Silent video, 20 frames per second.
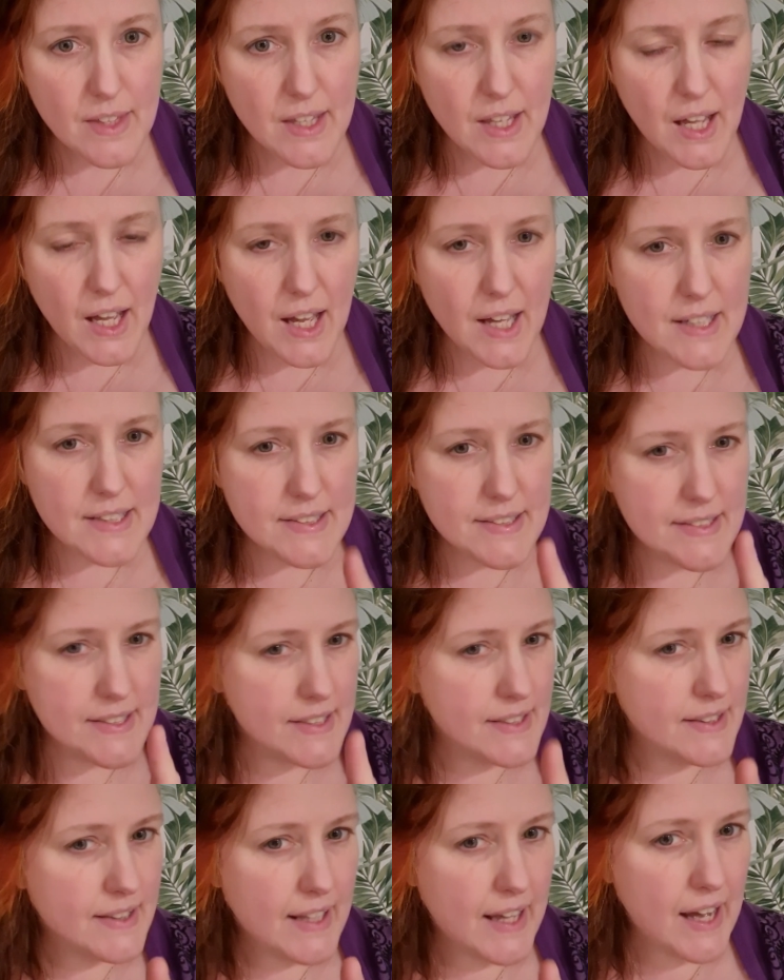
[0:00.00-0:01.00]
And
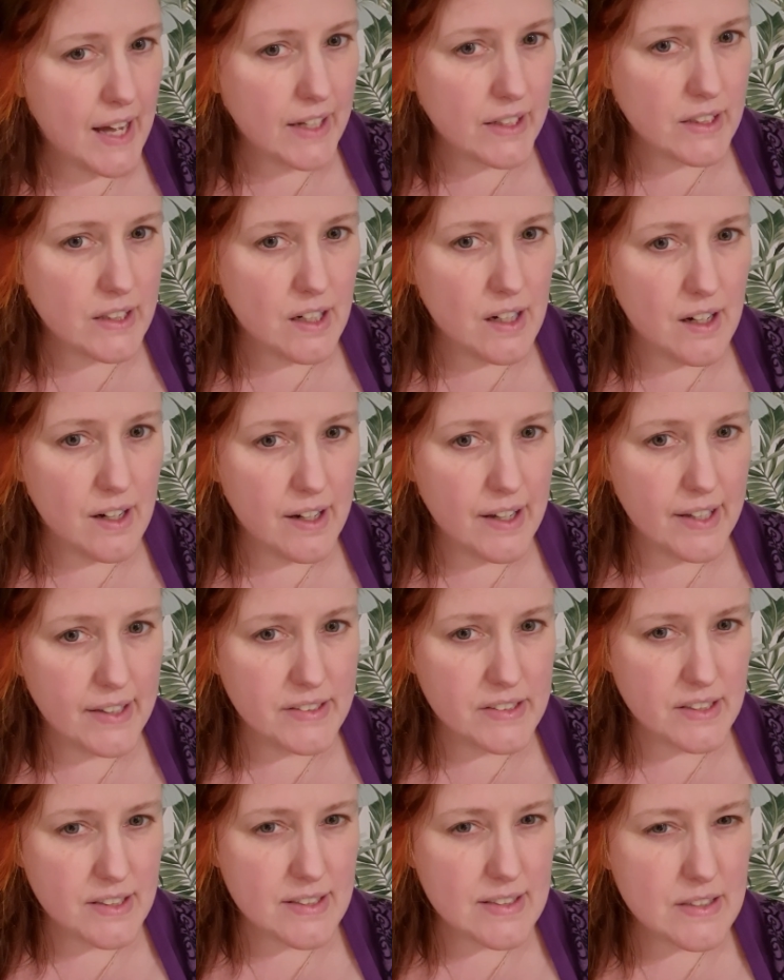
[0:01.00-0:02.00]
didn't that guy
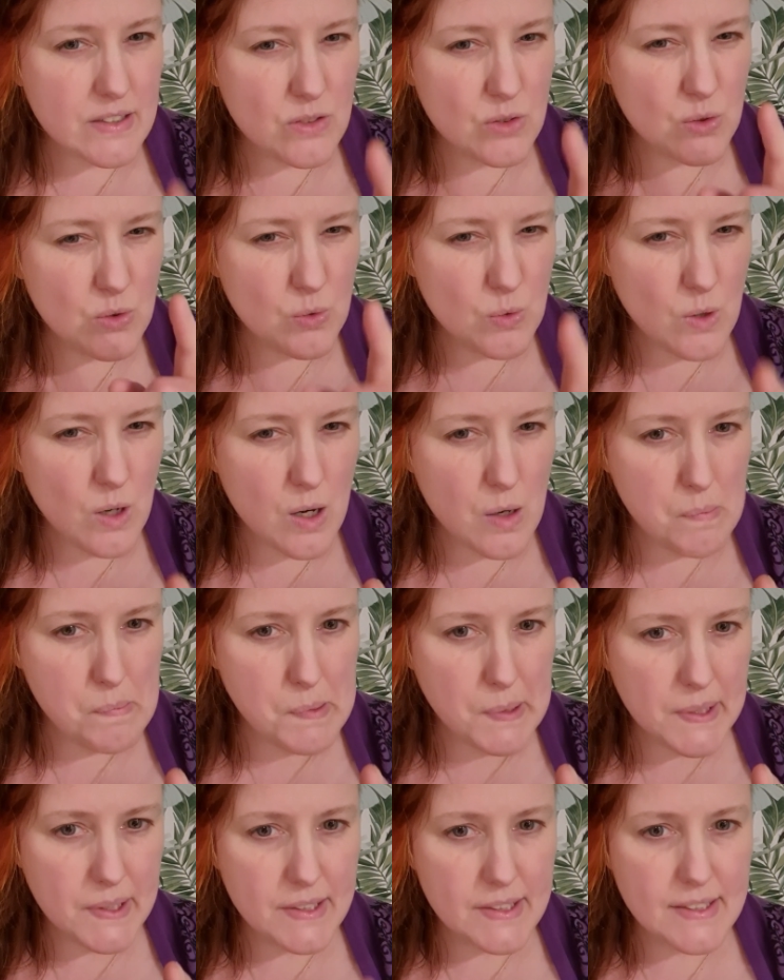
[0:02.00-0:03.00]
just drop
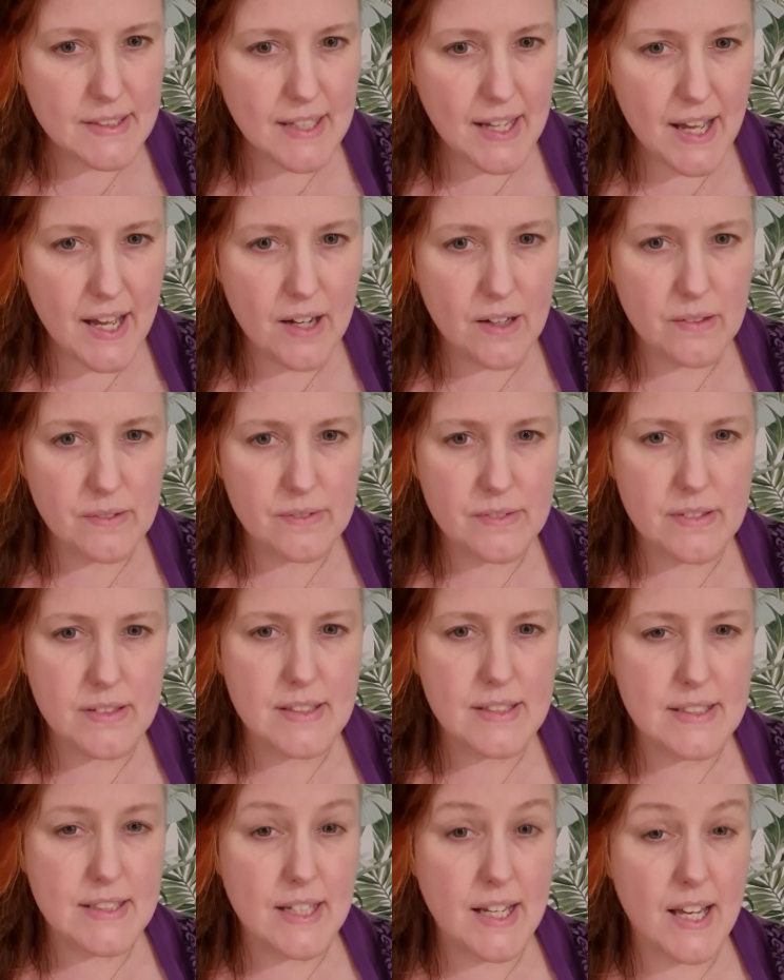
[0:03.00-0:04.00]
down
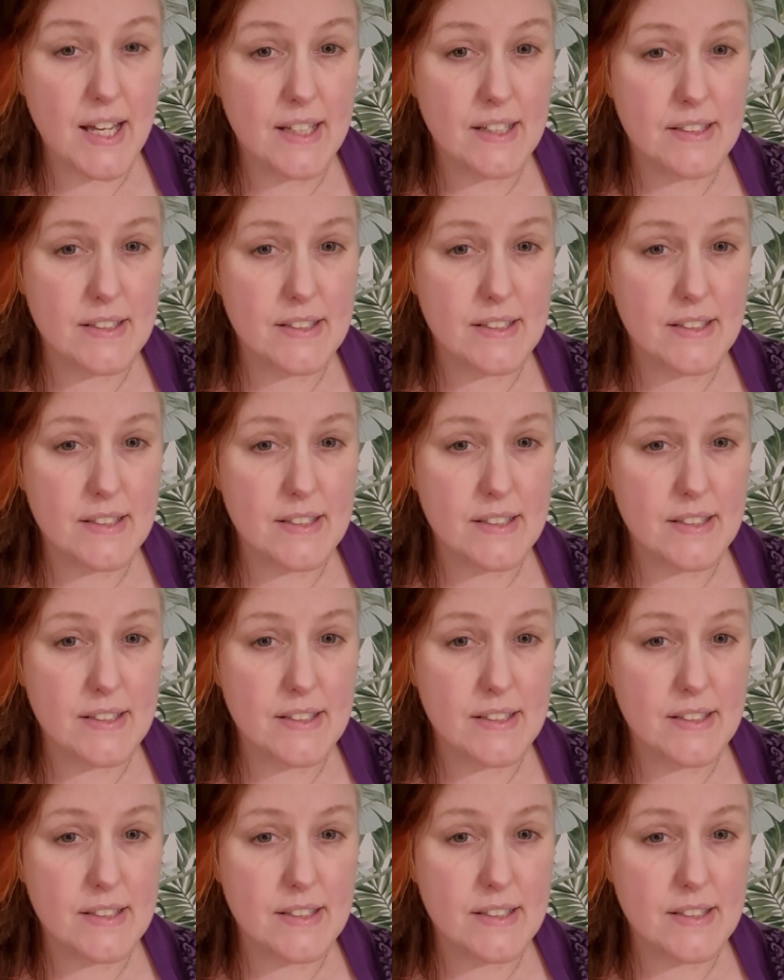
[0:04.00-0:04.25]
dead?